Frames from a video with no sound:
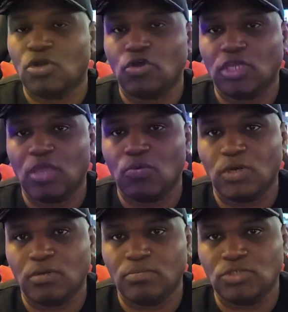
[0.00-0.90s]
arcade
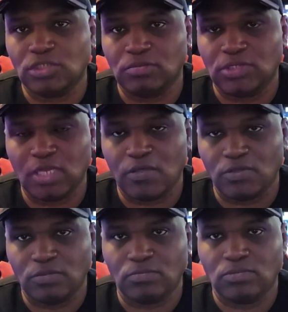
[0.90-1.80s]
one-up machine together.
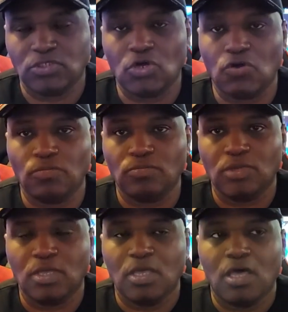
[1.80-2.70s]
So
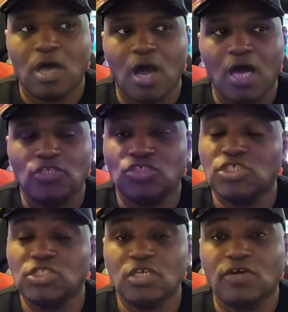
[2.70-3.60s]
uh,
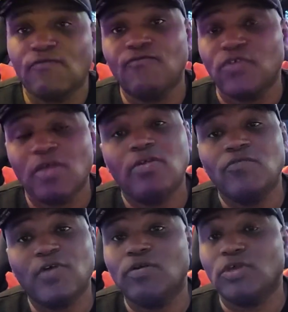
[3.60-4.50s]
she did a very,
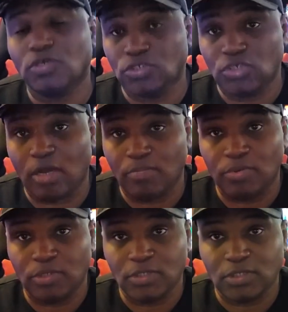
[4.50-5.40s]
very good job
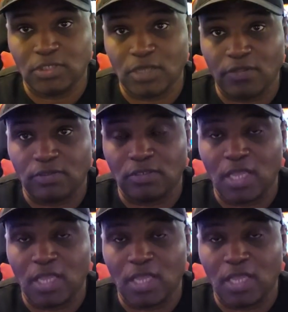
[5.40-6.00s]
putting this together.